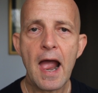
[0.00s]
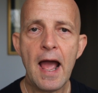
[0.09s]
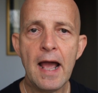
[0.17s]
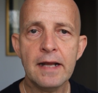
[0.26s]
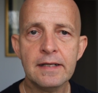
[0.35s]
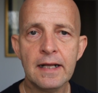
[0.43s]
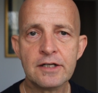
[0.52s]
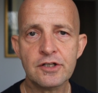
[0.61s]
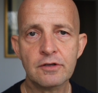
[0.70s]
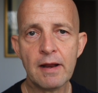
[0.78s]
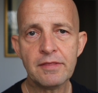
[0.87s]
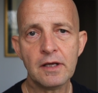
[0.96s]
And actually
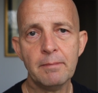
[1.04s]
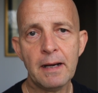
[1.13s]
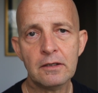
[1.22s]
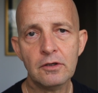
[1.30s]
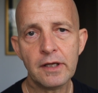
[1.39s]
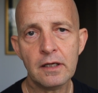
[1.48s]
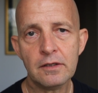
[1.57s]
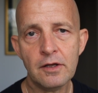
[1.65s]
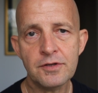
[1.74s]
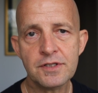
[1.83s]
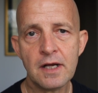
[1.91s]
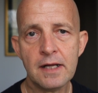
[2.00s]
the great thing about looking at
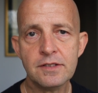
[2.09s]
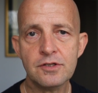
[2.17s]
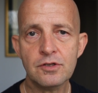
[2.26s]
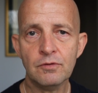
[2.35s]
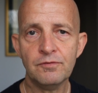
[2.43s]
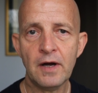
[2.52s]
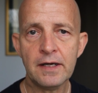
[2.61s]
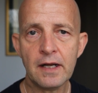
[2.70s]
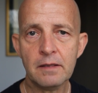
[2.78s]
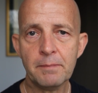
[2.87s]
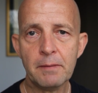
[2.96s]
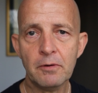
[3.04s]
those sites is you'll find
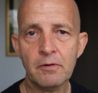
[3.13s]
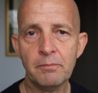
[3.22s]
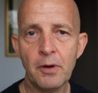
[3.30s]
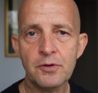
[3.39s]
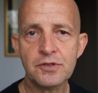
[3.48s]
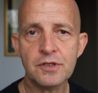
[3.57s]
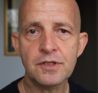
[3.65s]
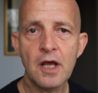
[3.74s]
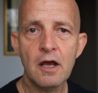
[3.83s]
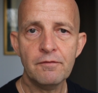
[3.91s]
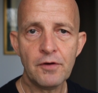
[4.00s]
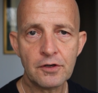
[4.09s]
other people have posted
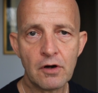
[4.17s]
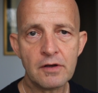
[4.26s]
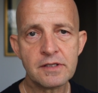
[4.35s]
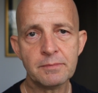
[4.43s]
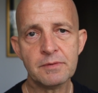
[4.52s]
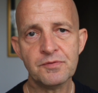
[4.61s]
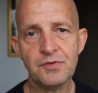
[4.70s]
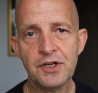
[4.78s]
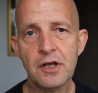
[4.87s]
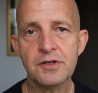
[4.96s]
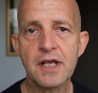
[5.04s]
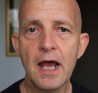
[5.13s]
photographs, sometimes
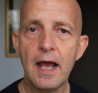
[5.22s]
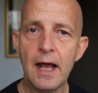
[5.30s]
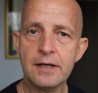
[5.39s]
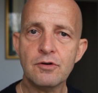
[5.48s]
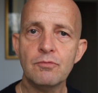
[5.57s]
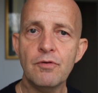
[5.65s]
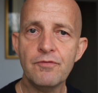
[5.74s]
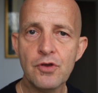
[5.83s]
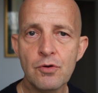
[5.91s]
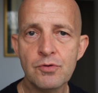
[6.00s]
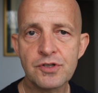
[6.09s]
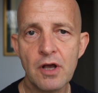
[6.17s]
videos, and
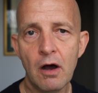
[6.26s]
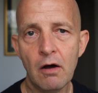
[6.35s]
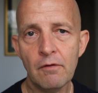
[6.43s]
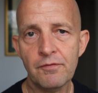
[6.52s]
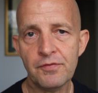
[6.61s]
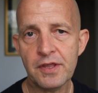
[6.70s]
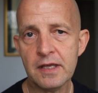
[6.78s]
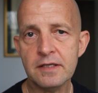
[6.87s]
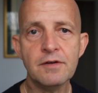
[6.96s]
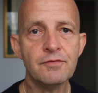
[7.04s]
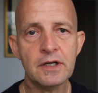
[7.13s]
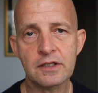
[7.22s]
reviews of the different